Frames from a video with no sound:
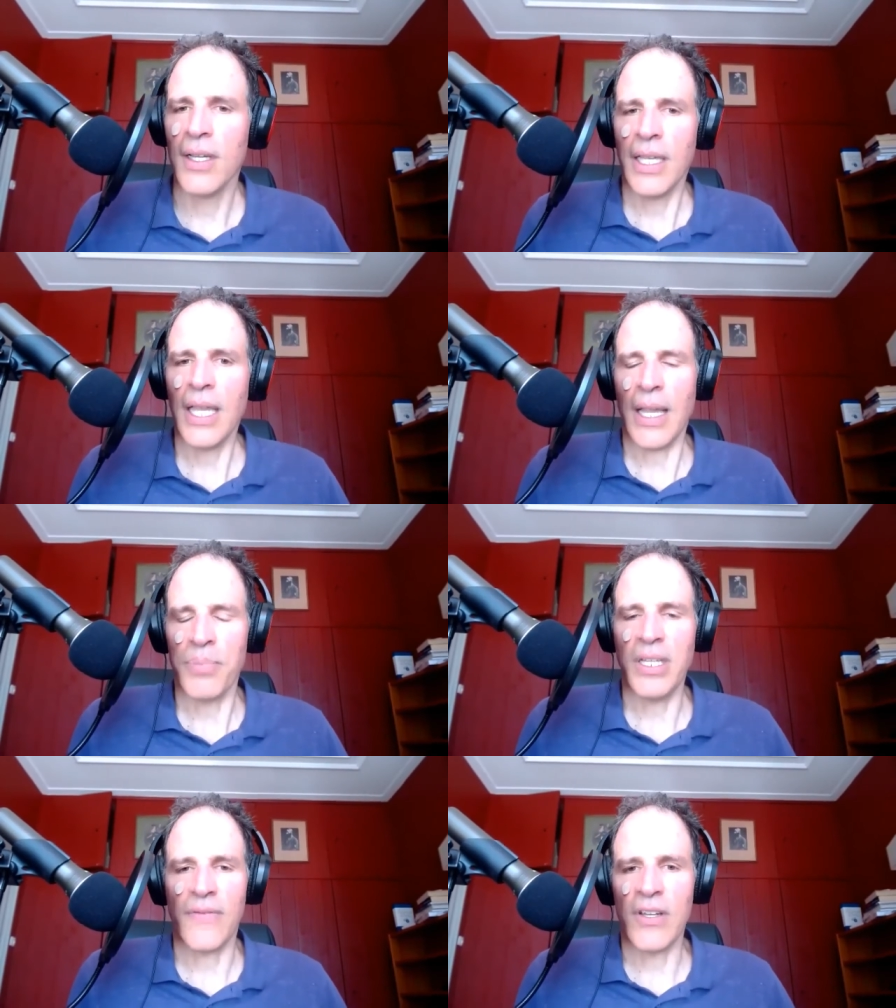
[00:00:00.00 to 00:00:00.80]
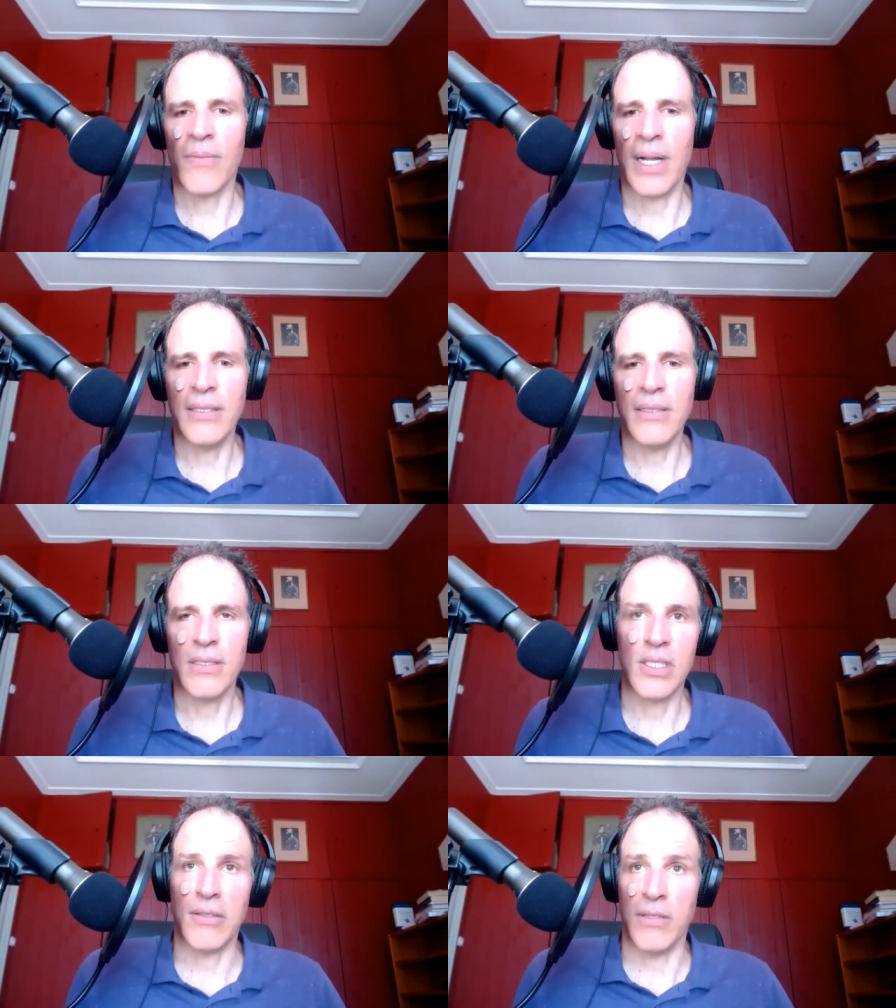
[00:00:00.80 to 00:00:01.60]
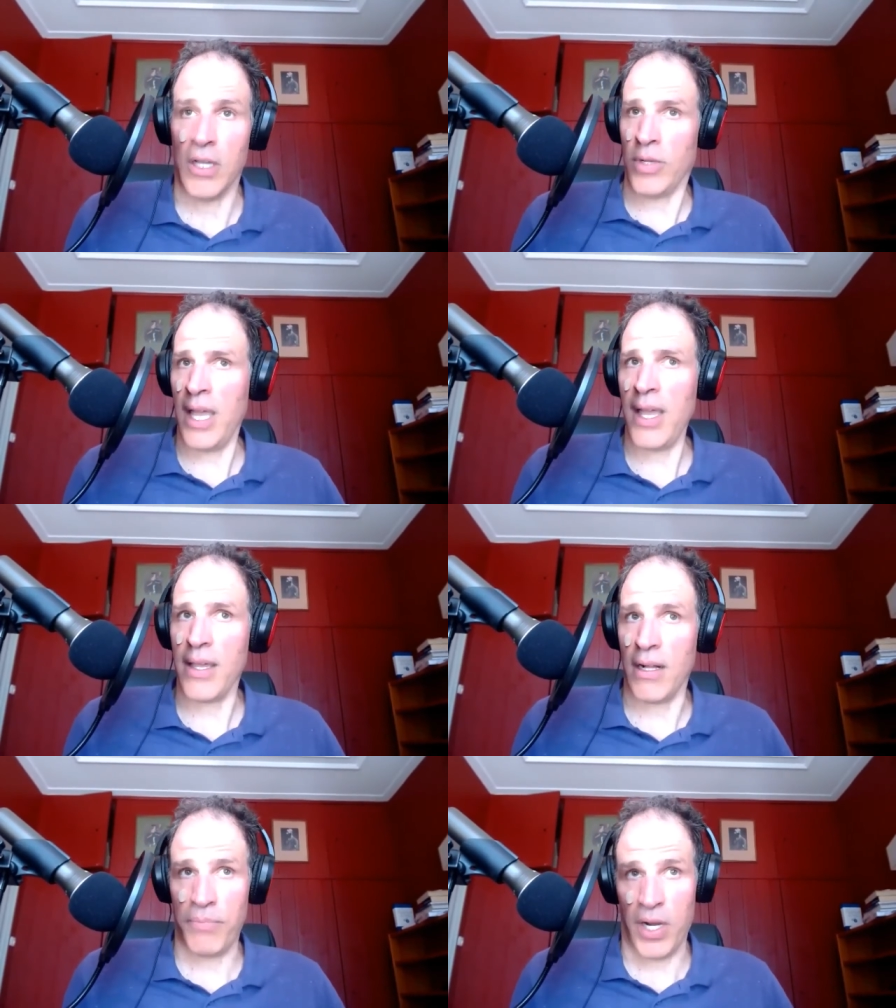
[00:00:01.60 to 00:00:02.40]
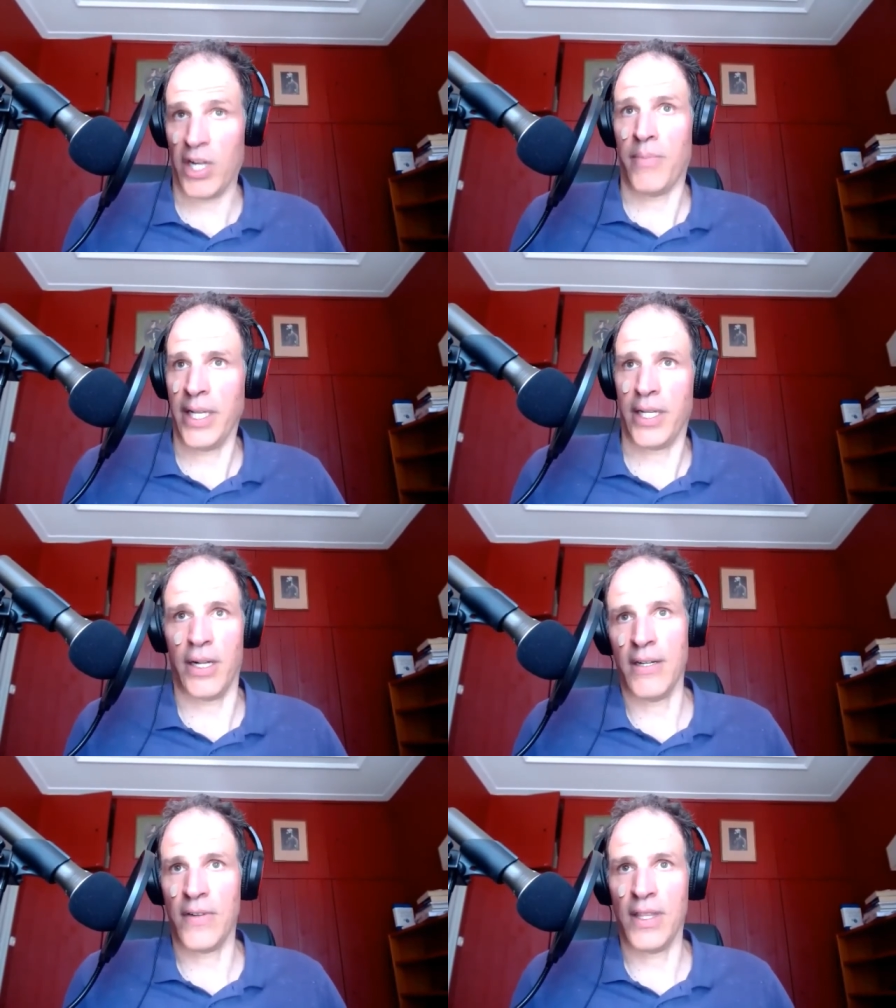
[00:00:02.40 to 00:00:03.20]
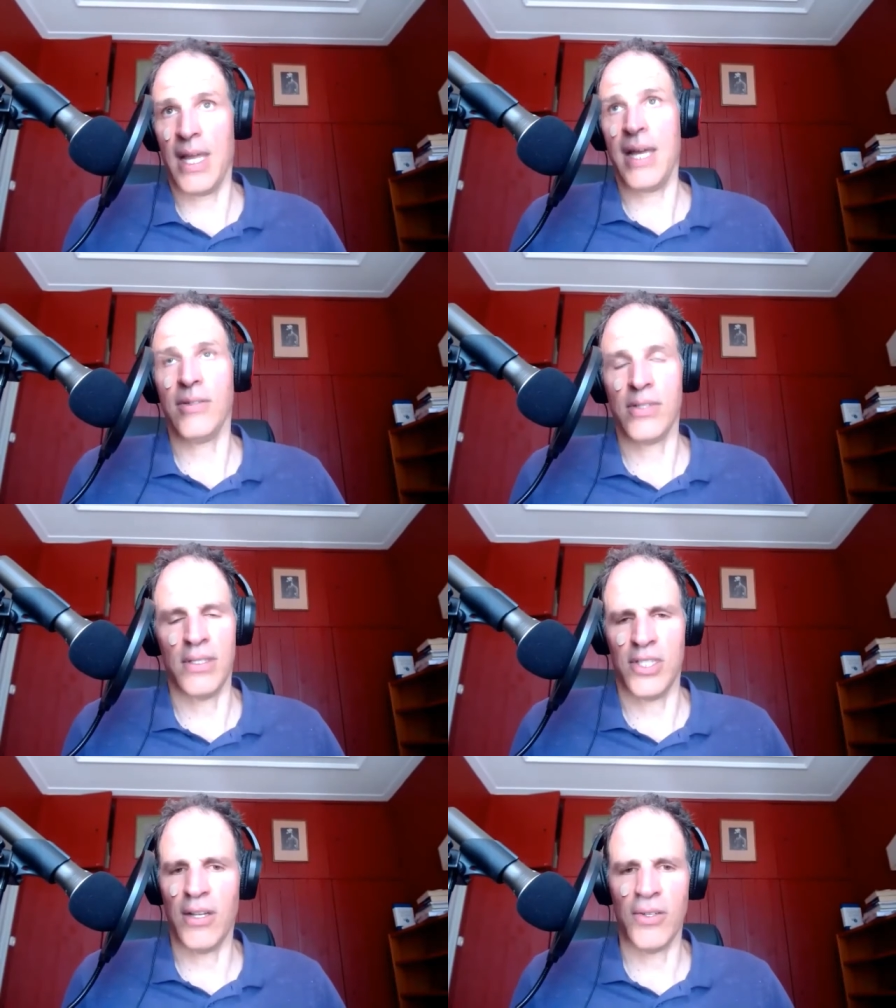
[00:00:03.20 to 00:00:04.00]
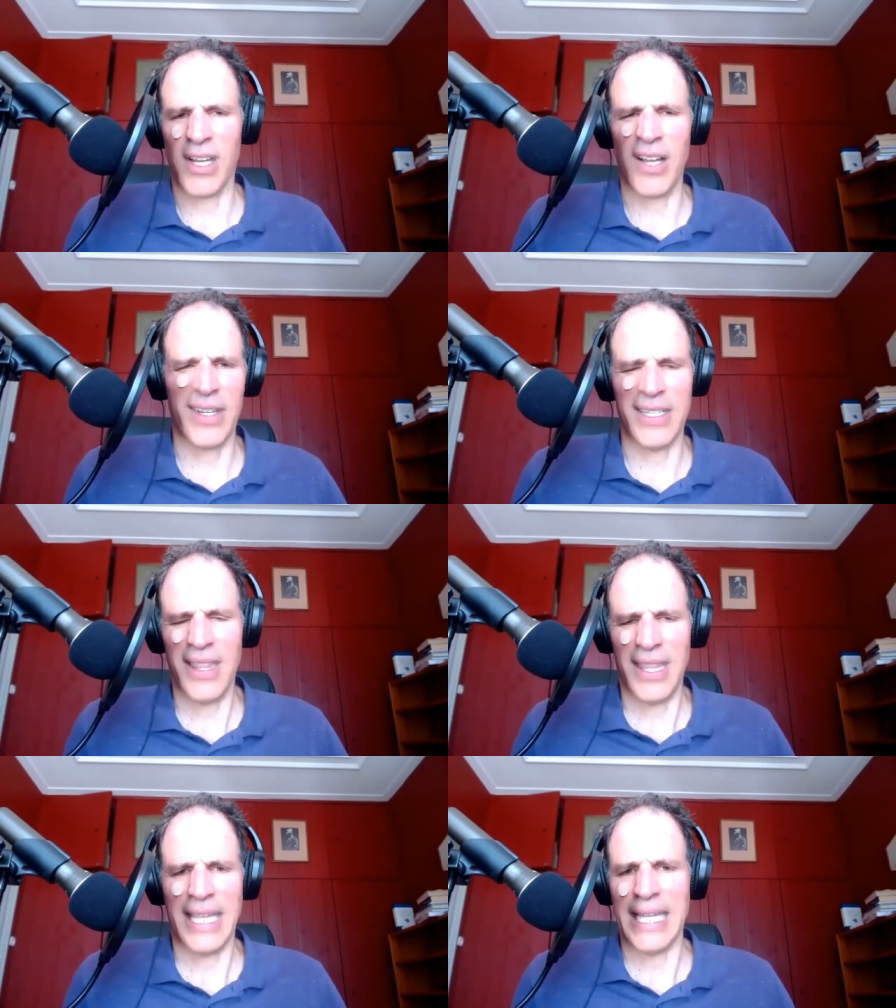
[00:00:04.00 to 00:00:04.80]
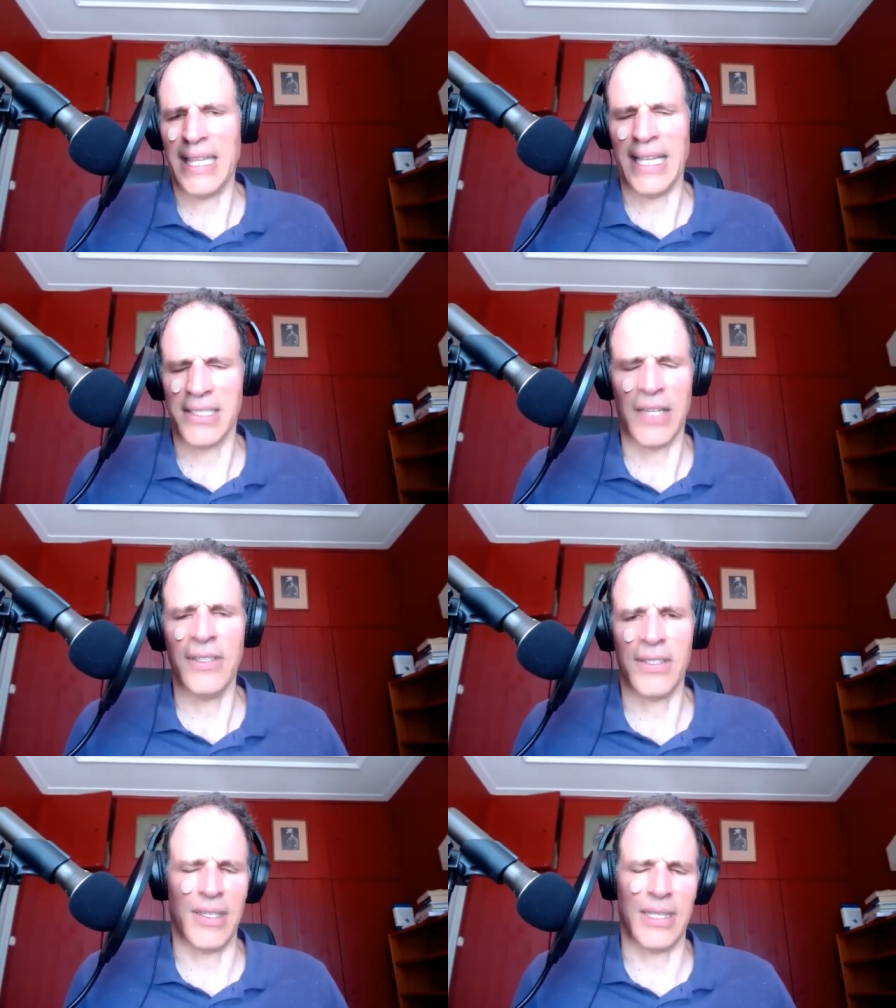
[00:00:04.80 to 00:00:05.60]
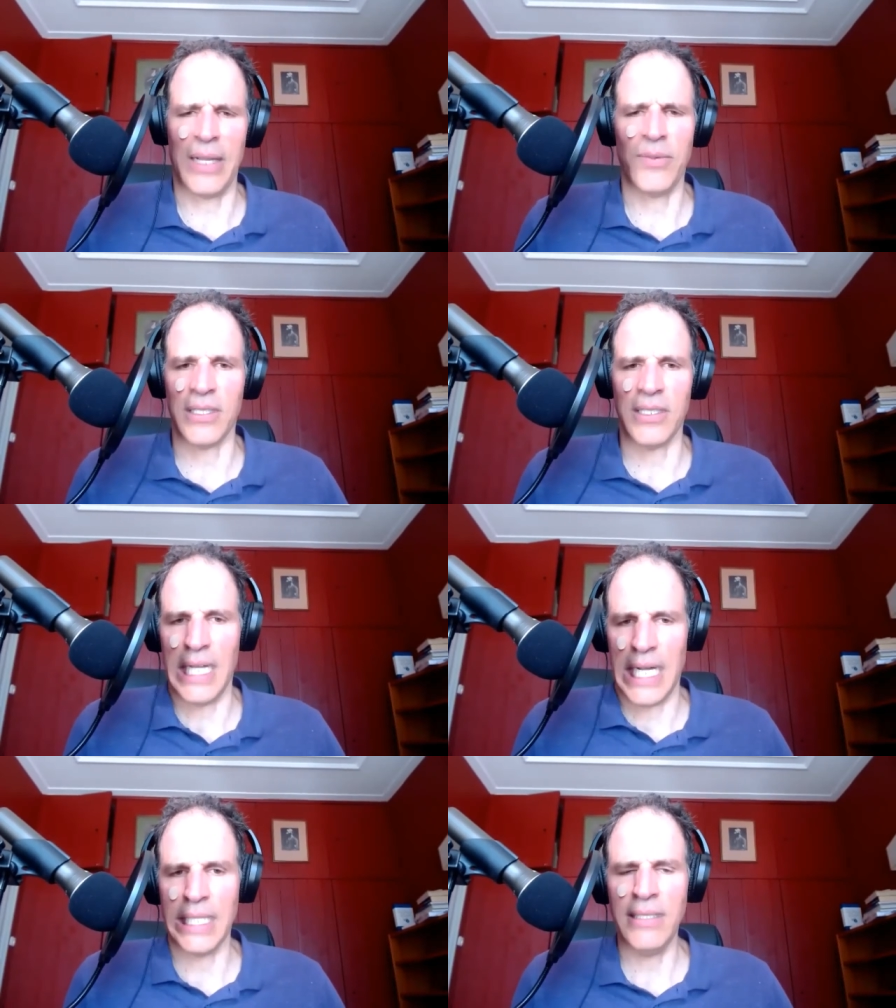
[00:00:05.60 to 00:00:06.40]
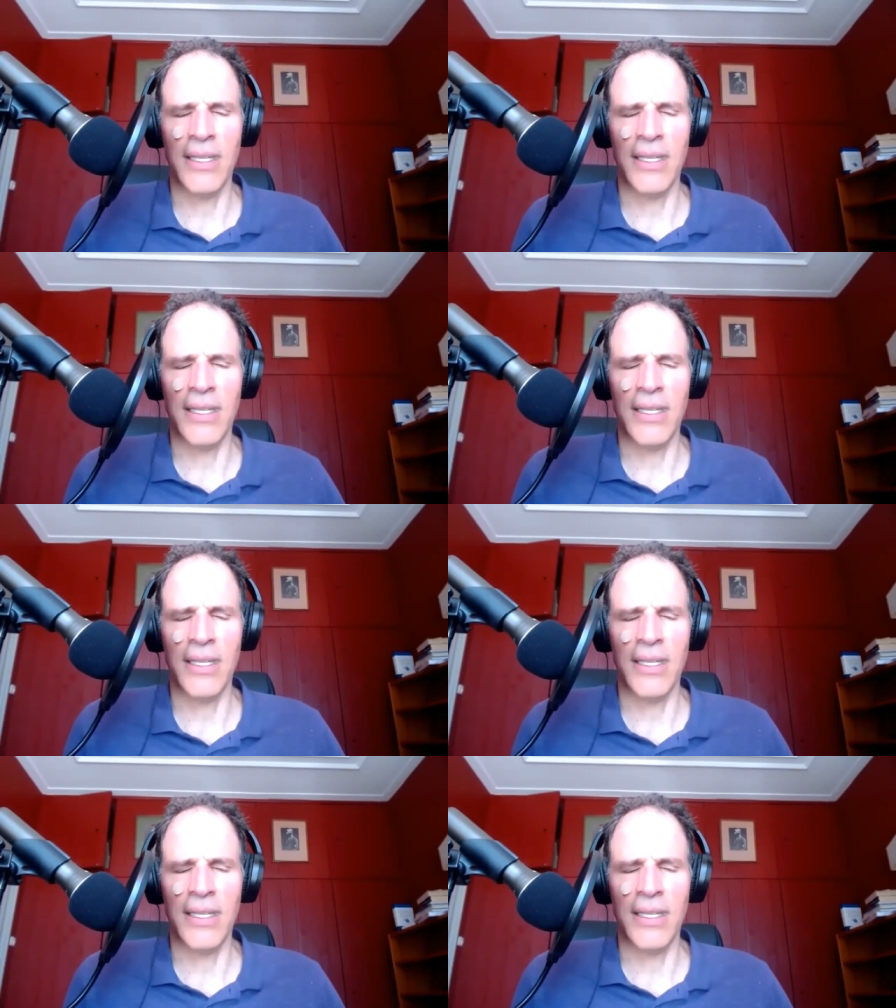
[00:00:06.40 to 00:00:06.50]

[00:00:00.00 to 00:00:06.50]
Yeah, please, if you don't mind. She said, Okay, I'll park my car in front of the house. And she goes off, and I didn't think anything else of it. And that was a little odd.